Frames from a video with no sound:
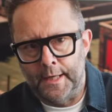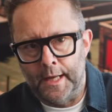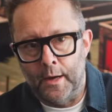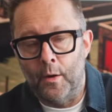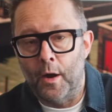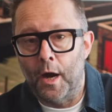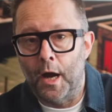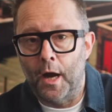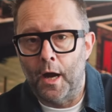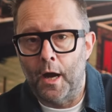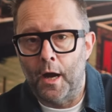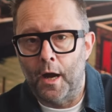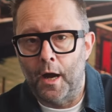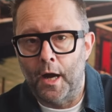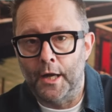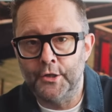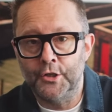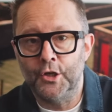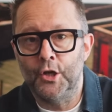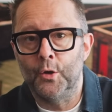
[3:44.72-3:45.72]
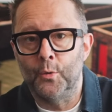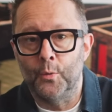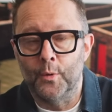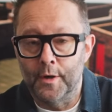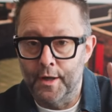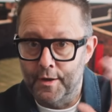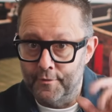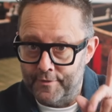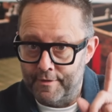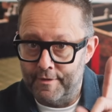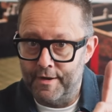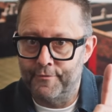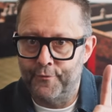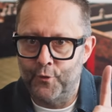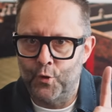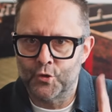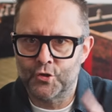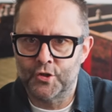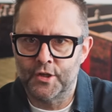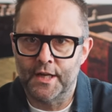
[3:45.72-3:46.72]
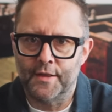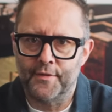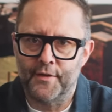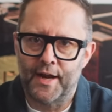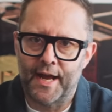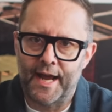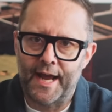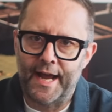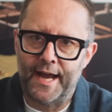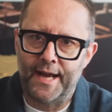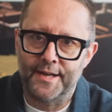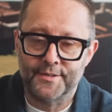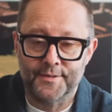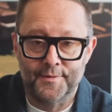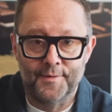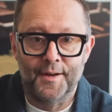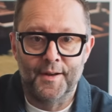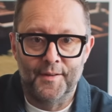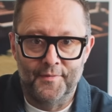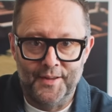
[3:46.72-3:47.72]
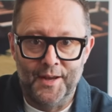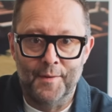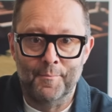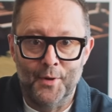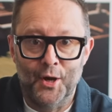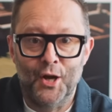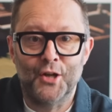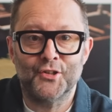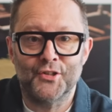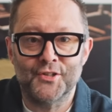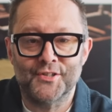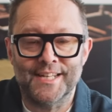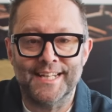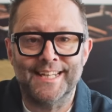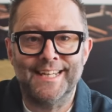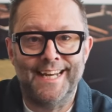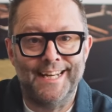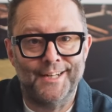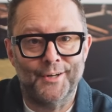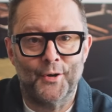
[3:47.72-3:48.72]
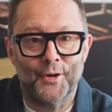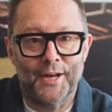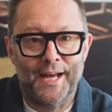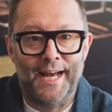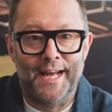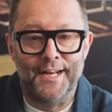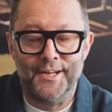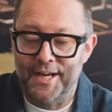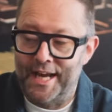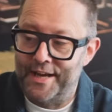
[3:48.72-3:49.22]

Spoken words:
Now, I knew, very fortunately, that I had the emergency kit on hand.